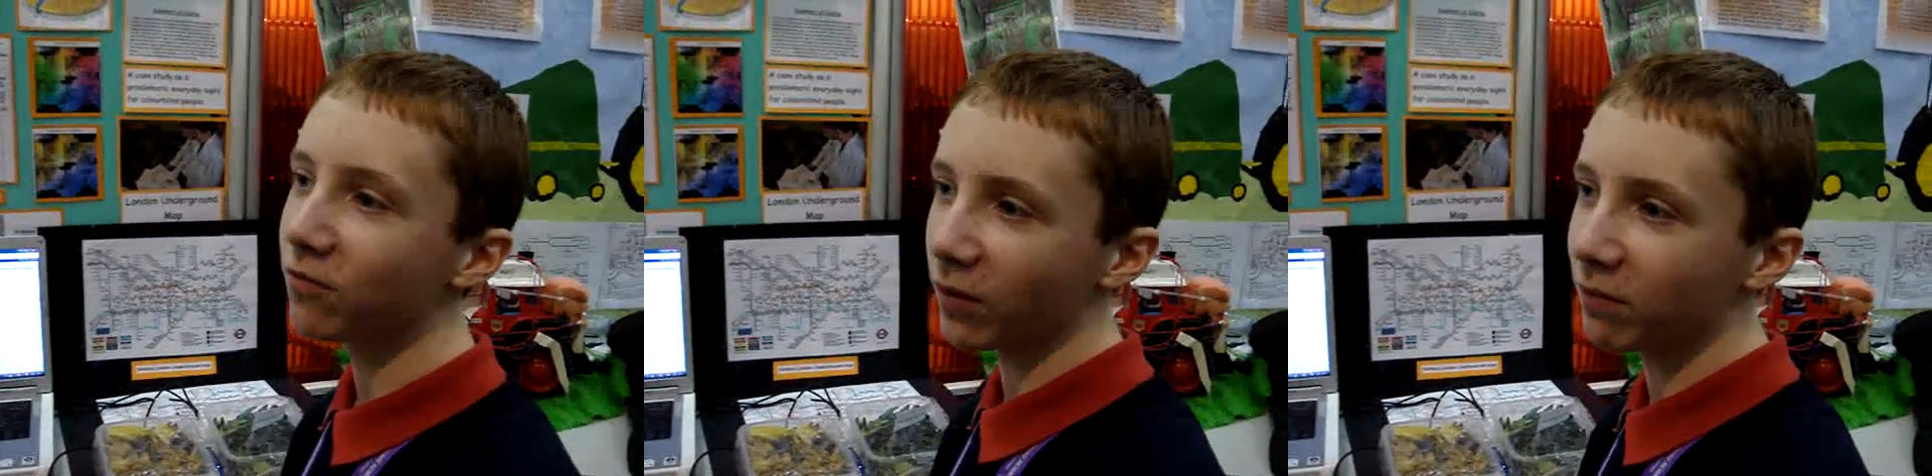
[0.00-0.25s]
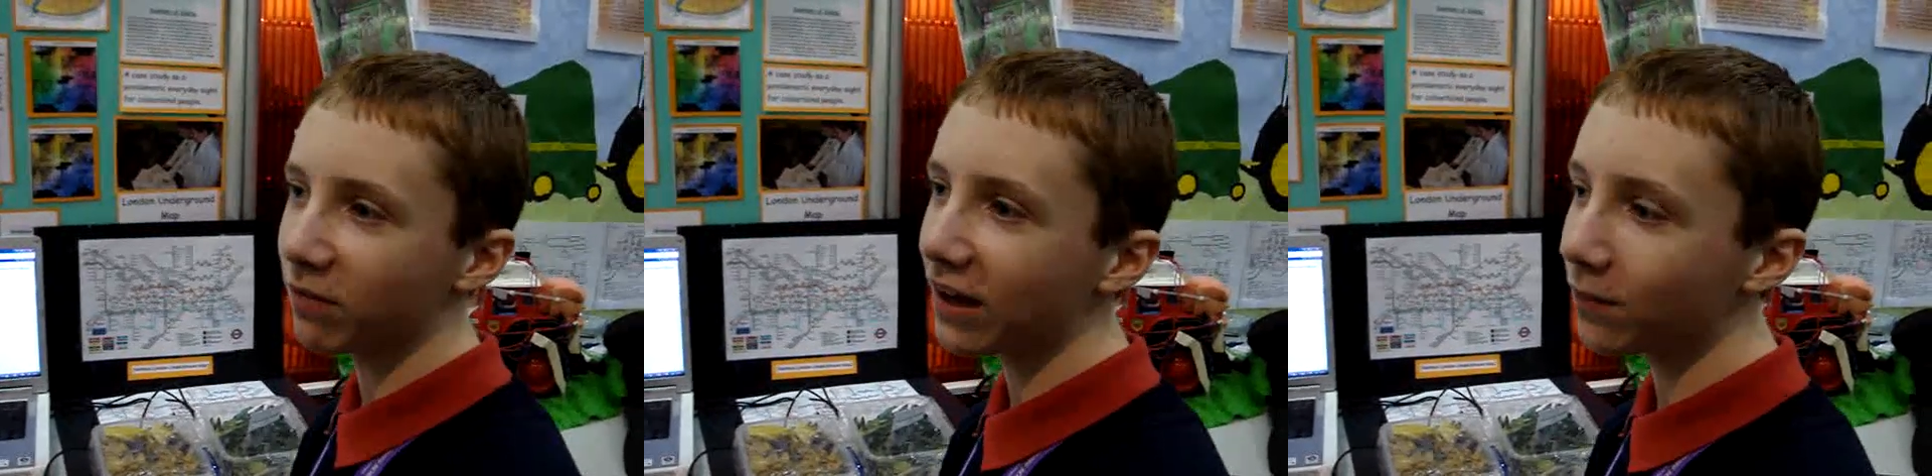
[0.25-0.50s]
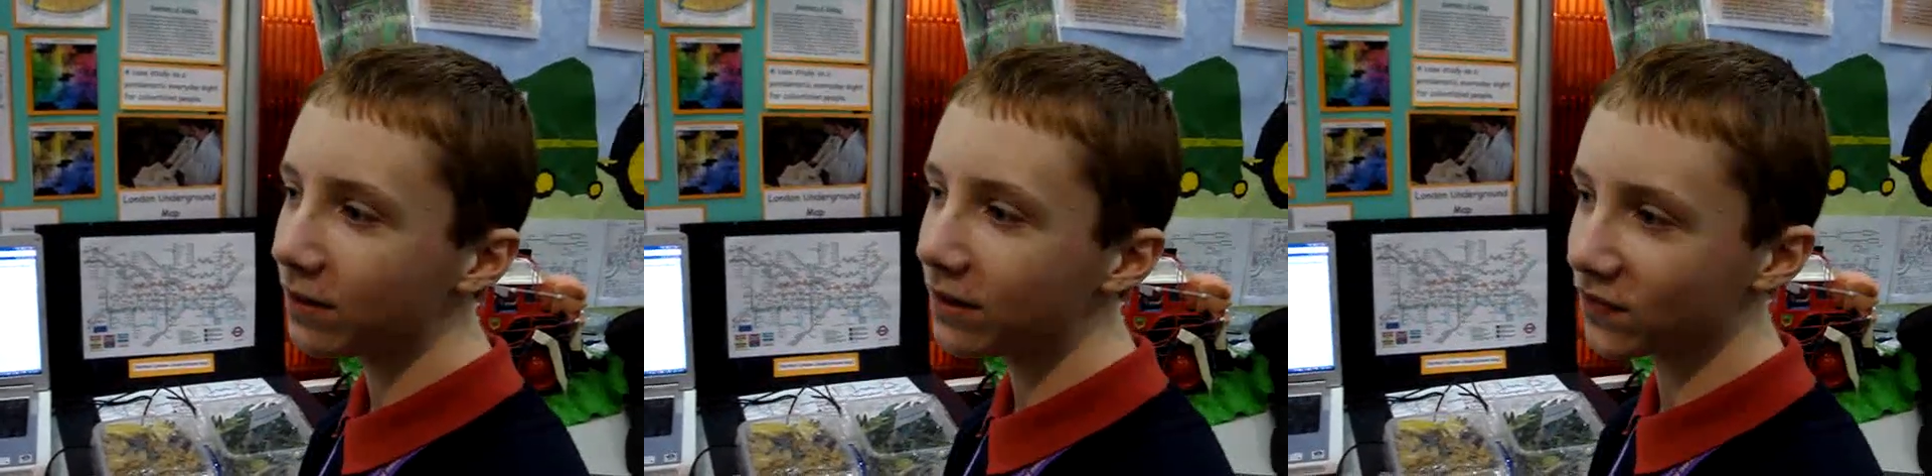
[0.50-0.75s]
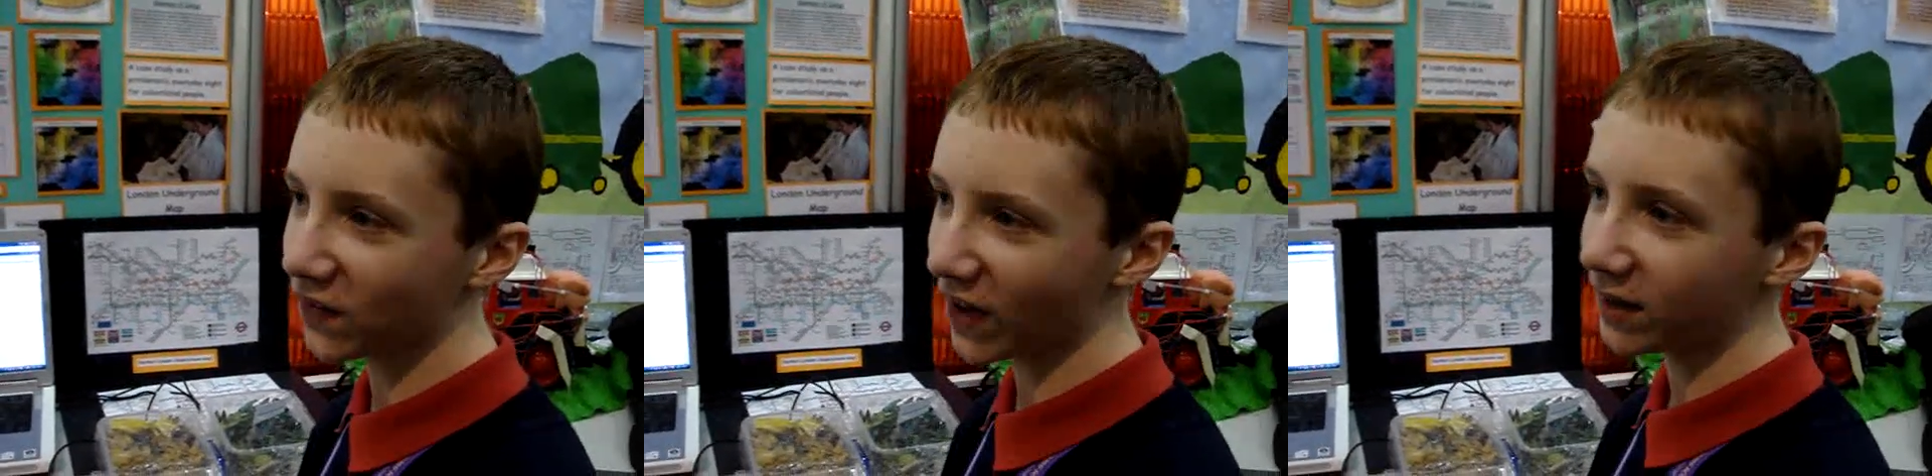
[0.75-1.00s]
From there we
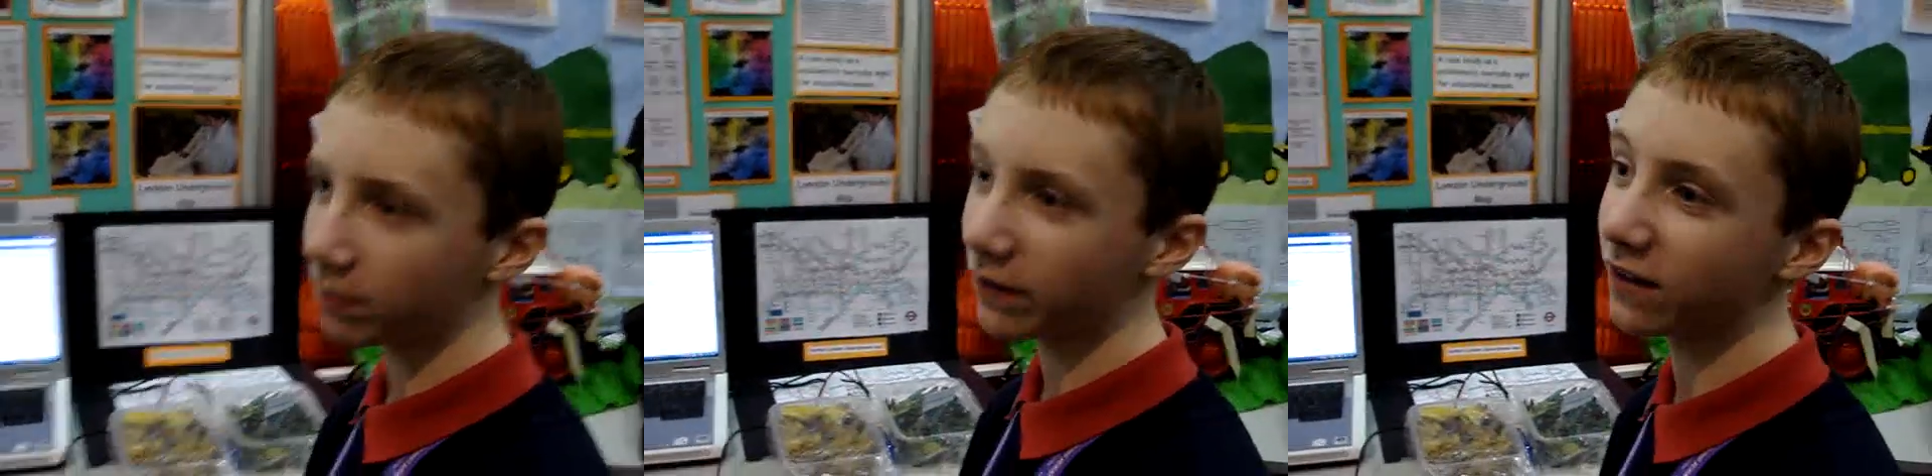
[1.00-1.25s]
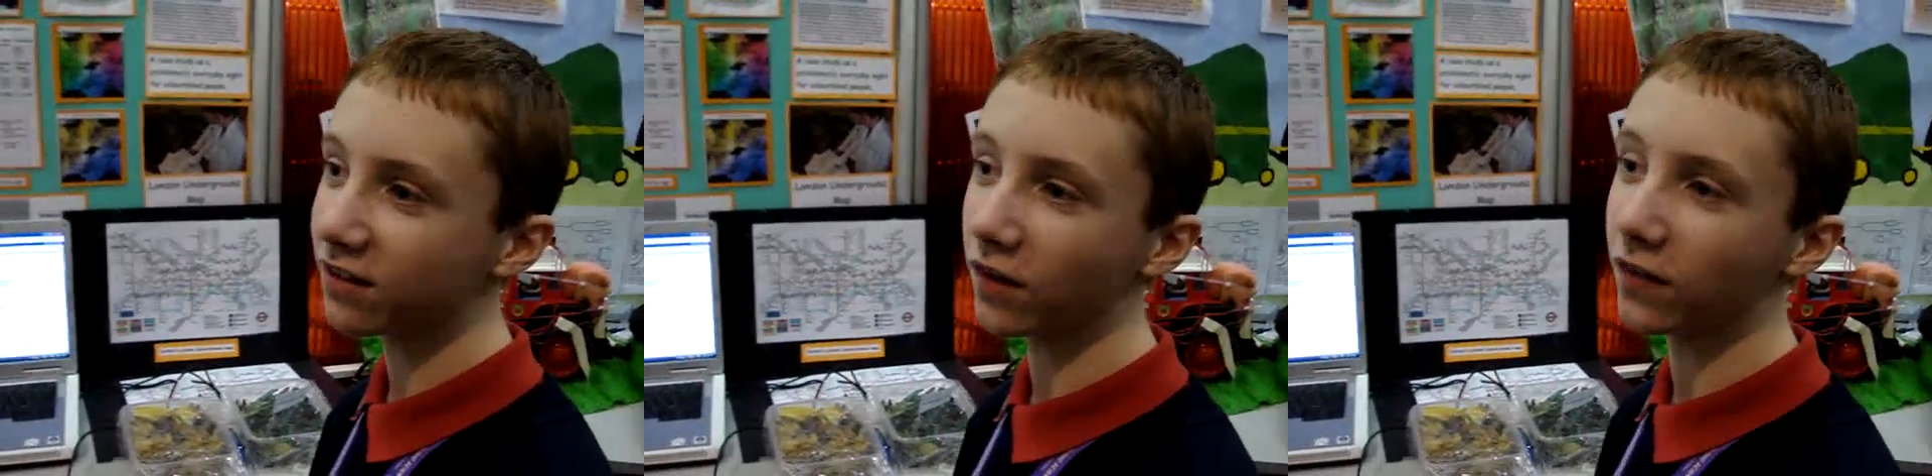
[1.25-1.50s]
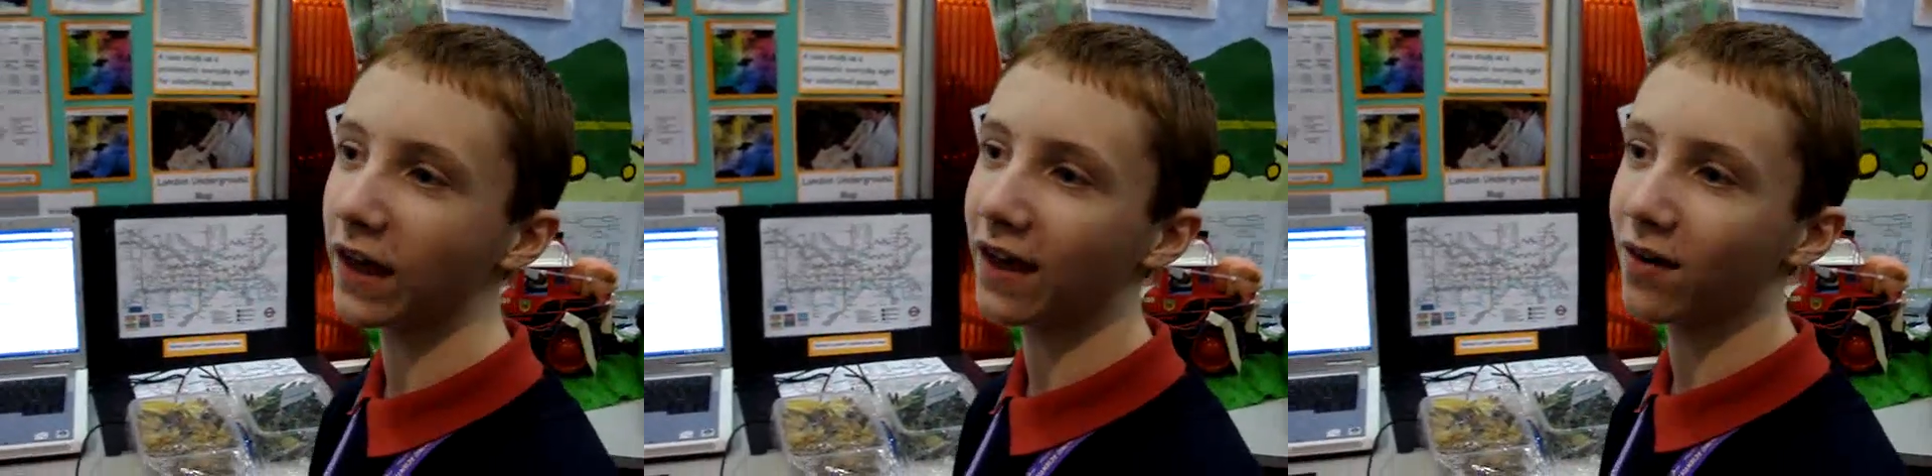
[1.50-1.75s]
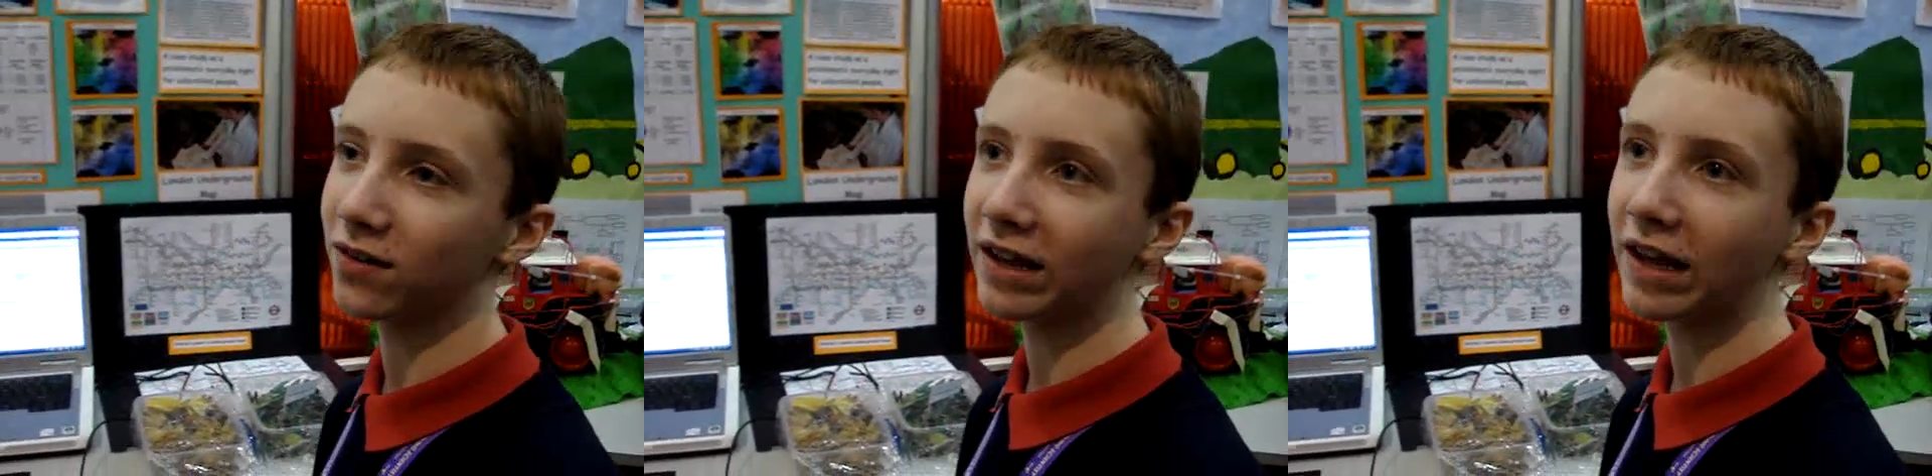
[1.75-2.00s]
developed it so
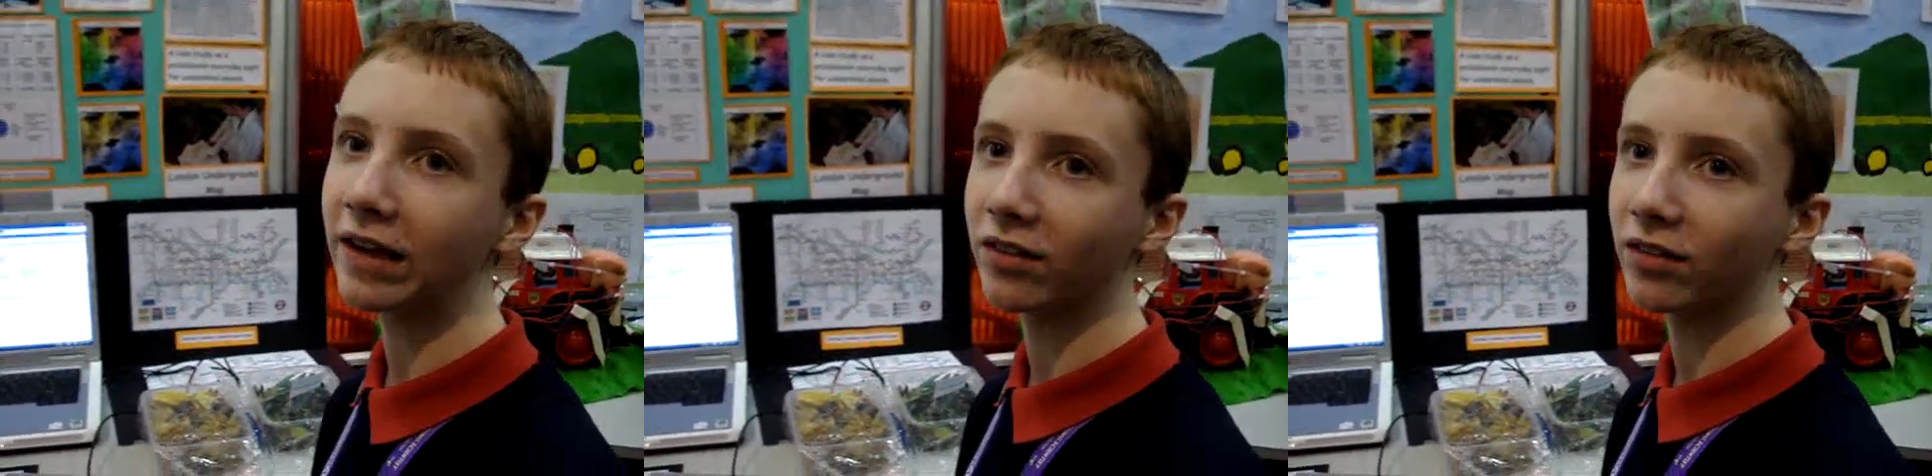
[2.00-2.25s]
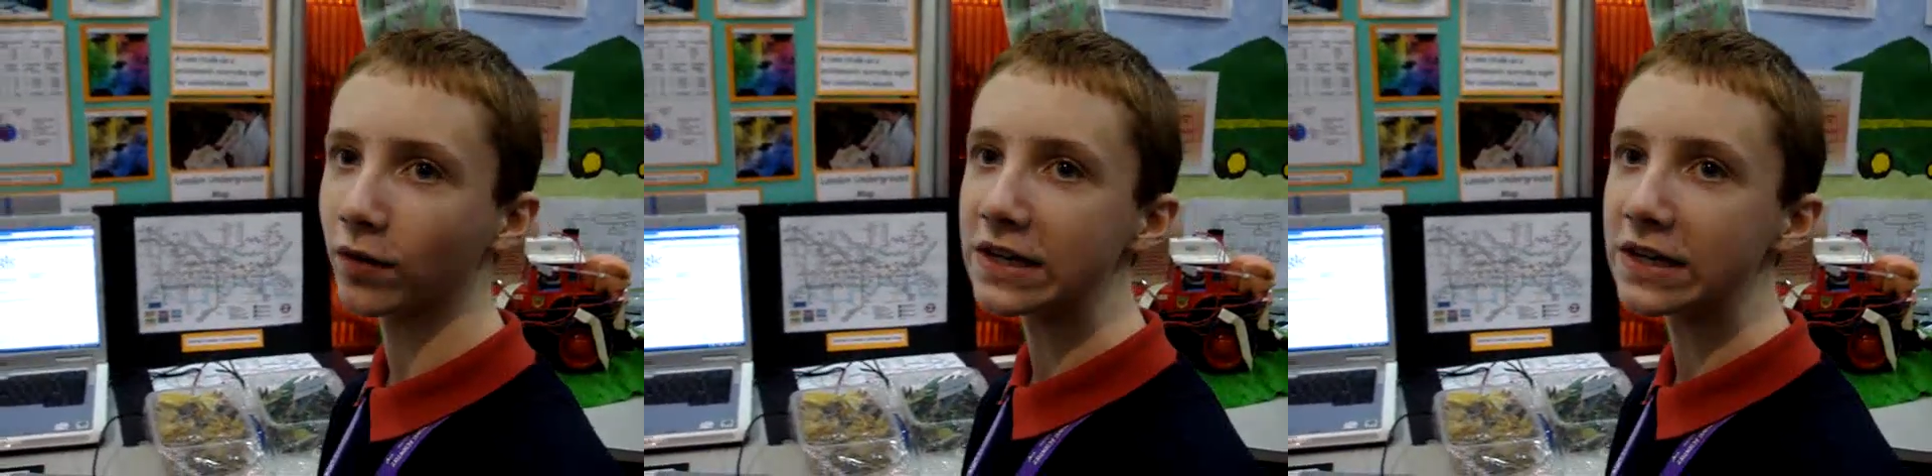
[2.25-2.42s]
that it would take a